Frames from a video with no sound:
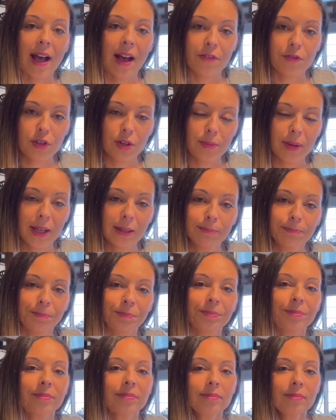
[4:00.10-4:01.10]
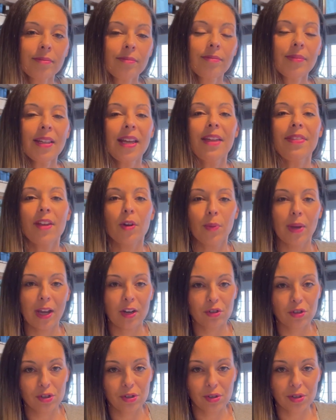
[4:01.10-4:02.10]
after me. And then we
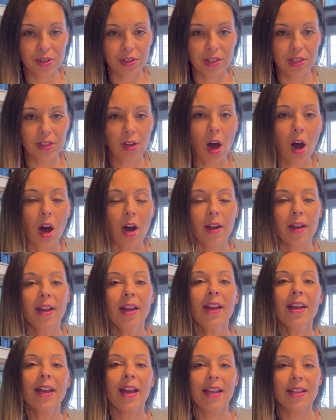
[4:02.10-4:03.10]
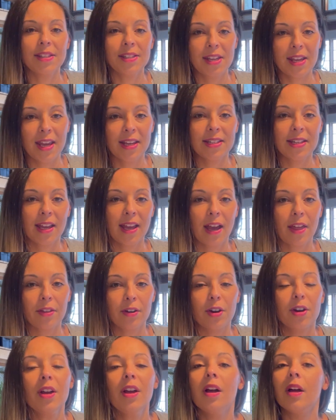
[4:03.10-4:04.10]
introduce the song and sing it
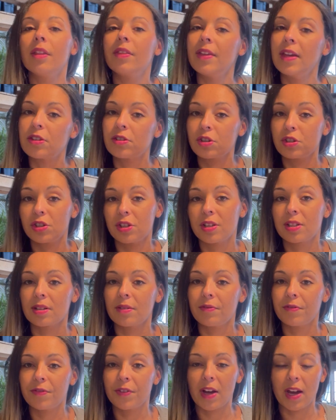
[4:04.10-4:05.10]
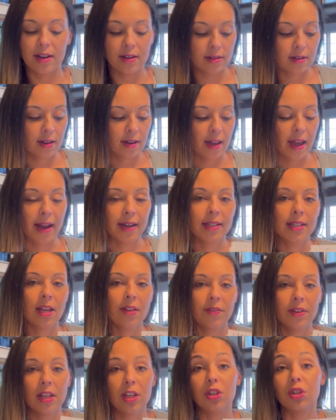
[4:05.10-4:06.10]
together. These are just some fun
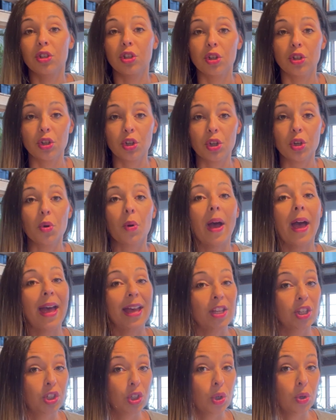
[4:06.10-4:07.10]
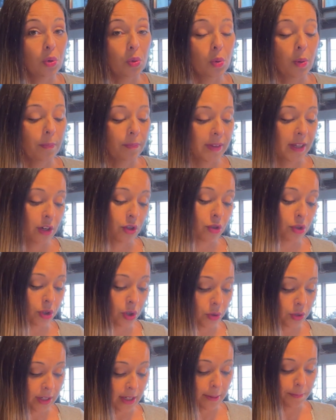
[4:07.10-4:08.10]
activities to do as you
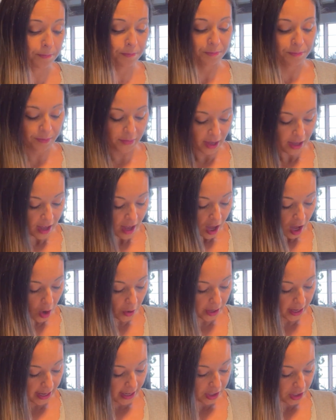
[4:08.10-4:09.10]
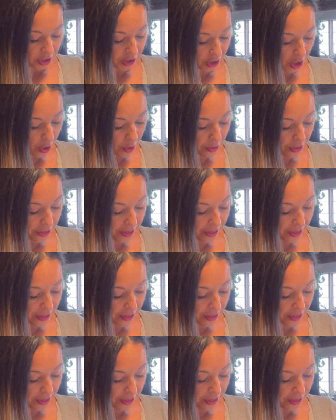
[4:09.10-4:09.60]
introduce it. Okay, so